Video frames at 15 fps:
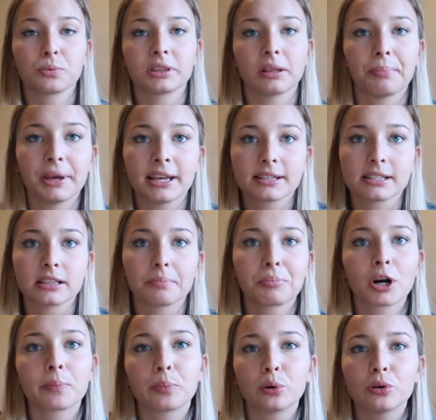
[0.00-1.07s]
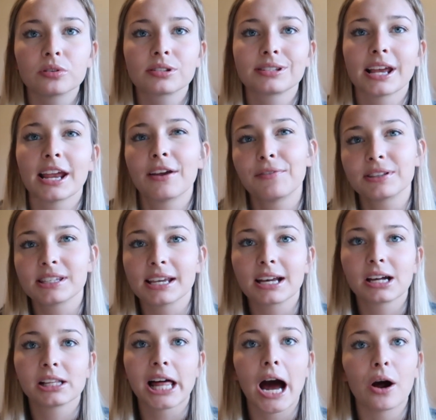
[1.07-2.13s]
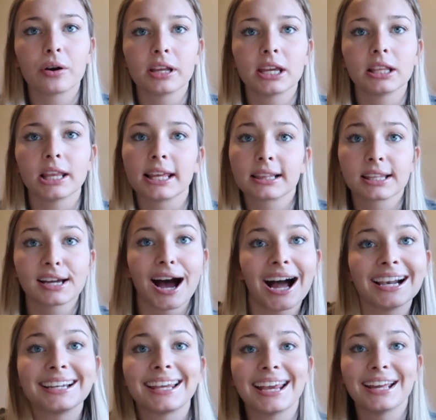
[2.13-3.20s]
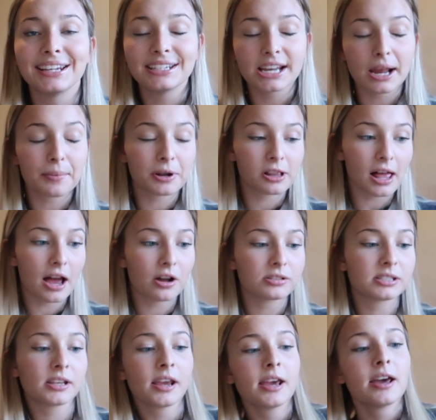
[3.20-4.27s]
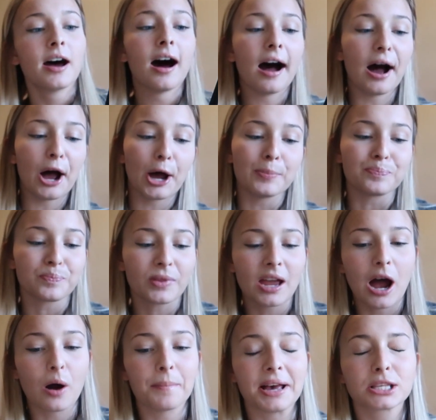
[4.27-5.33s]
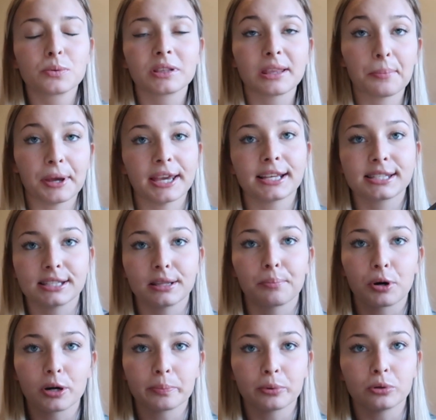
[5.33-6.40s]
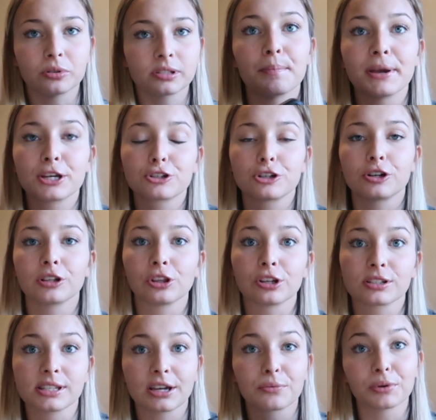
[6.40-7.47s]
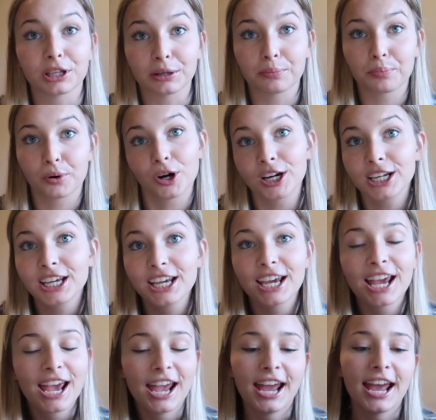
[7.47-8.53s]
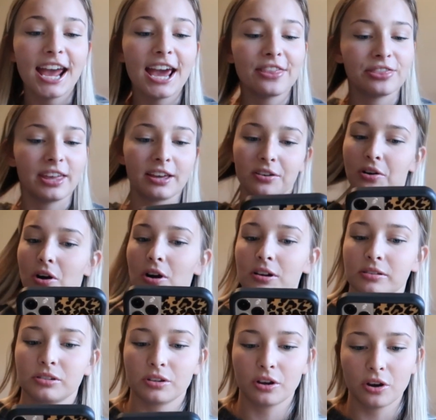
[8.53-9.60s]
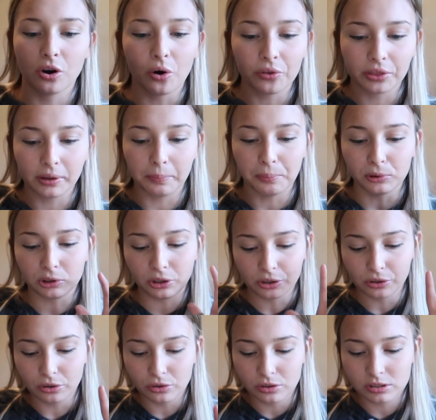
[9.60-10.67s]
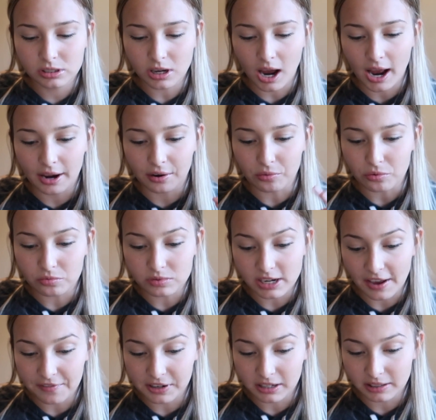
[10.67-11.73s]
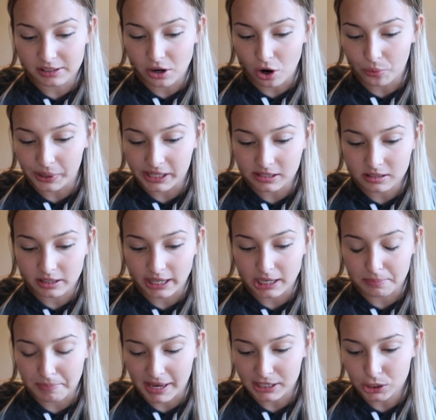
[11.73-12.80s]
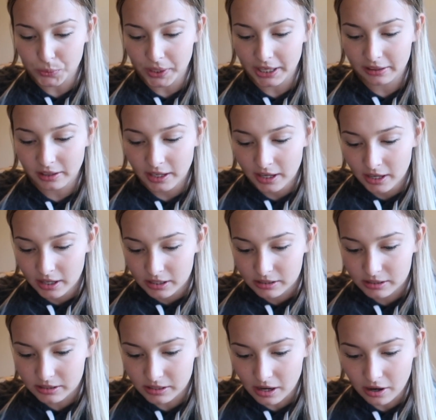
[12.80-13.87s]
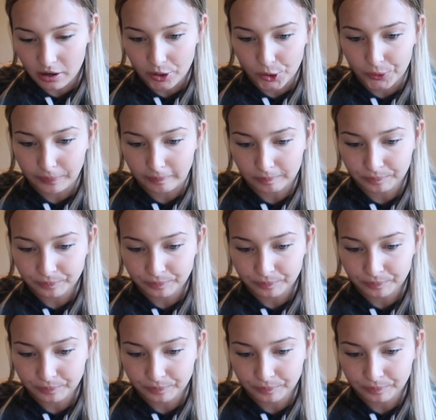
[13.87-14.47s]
with the pinks and the purples. Say if it's like cloudy, like the cotton candy type of clouds, I'll mess with the pinks and the purples and make sure it looks like really pretty. And then also the blues, I definitely always like mess with. So